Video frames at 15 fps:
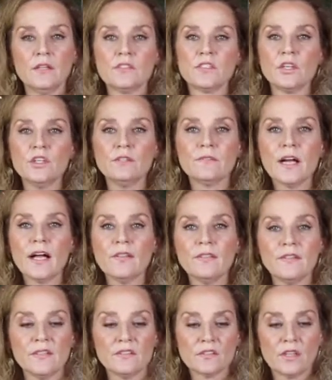So you've got
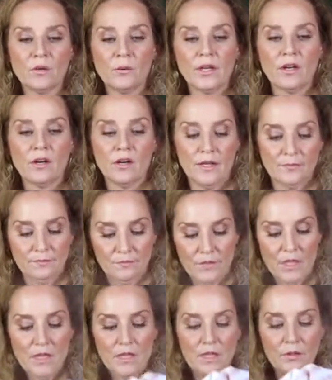this going on.
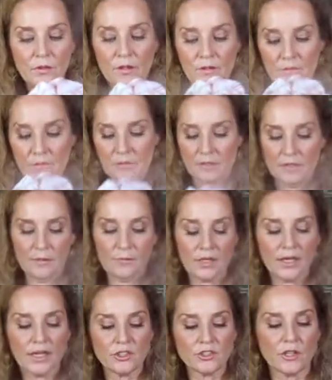Uh-oh. I'm going to
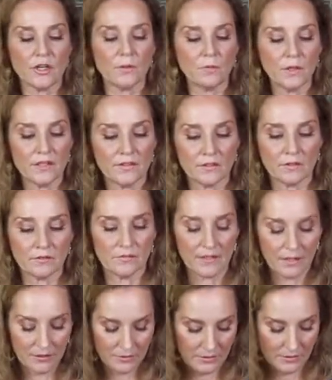catch the whole place on
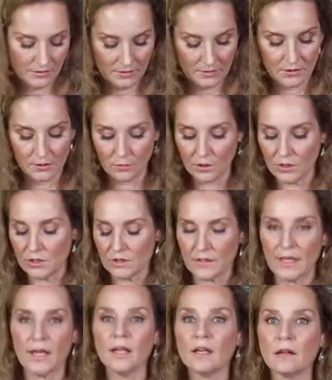fire. Don't want to do
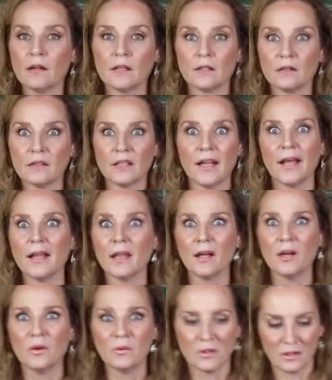that.
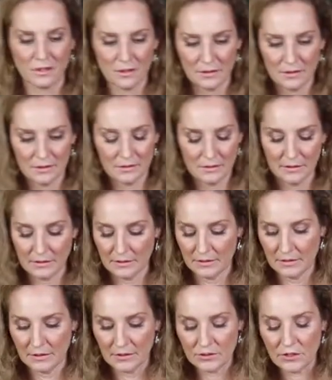Hello.
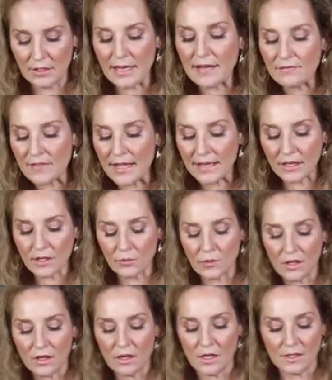So you have that
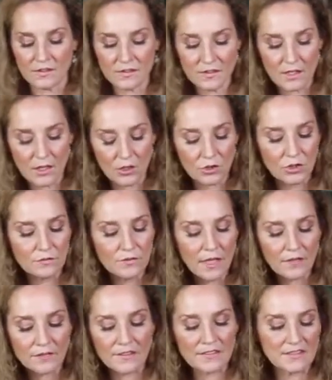going on. So you've
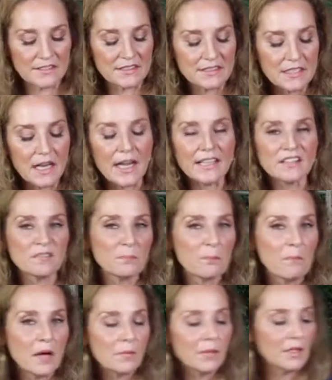got this nice
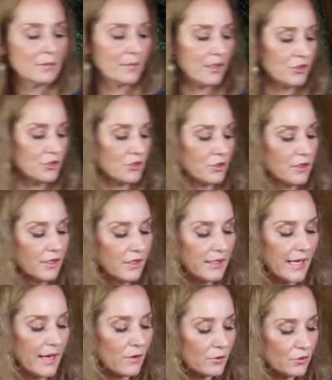bubbly mixture.
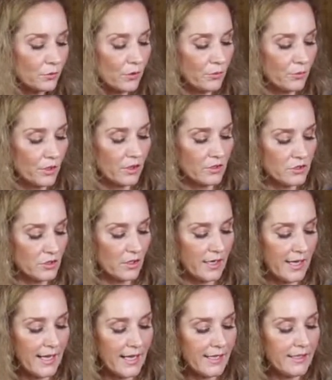Now is when we're going to start
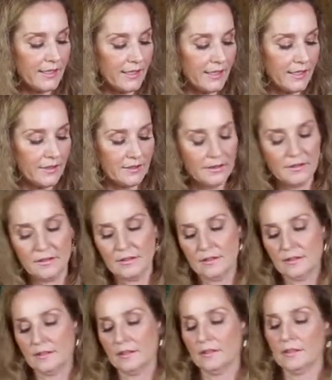adding in
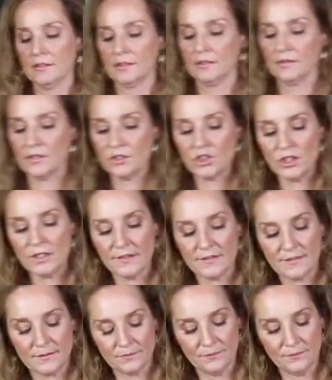the cheese.